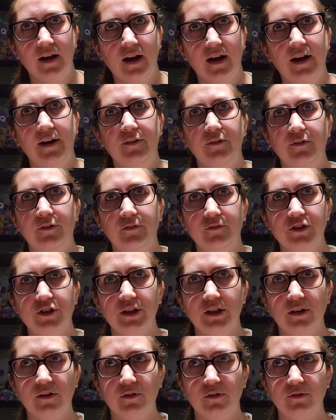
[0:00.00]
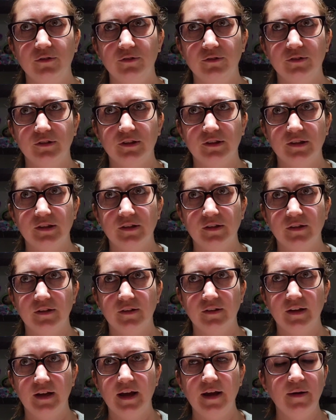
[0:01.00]
I don't know if she goes,
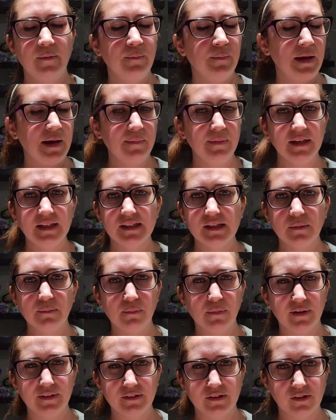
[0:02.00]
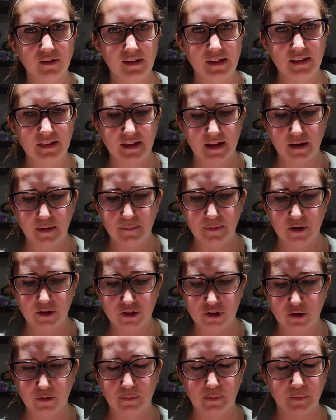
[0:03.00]
maybe it's a monthly thing, I'm
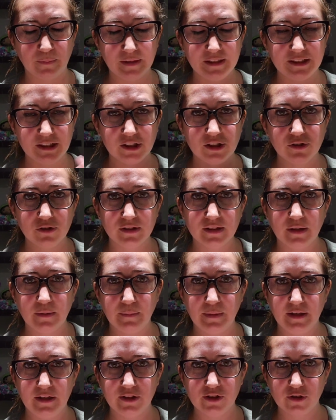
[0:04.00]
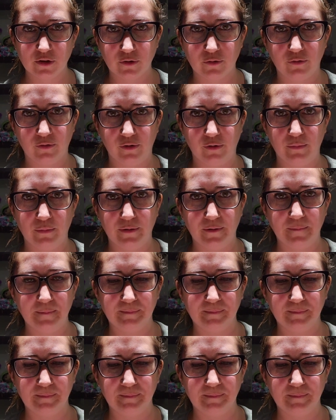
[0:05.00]
not sure, but my sister's in a miniature group.